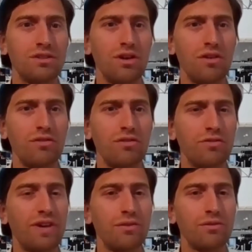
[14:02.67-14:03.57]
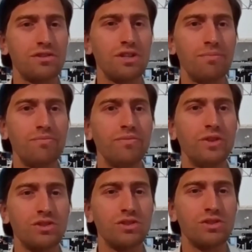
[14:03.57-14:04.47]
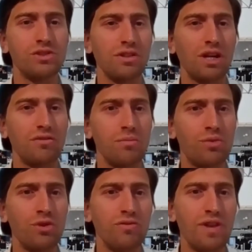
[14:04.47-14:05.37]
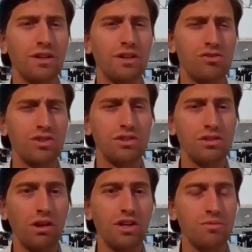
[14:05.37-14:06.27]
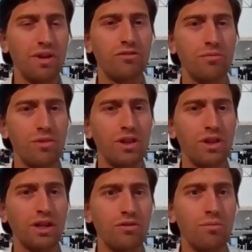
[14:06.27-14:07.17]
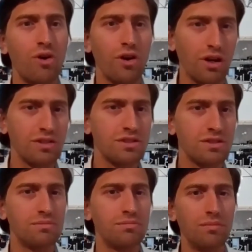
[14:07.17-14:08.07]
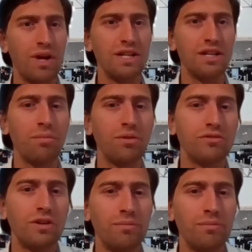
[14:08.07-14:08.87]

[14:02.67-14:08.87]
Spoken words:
So have you found that your staff can kind of improve their construction knowledge a bit from thinking of the products made up of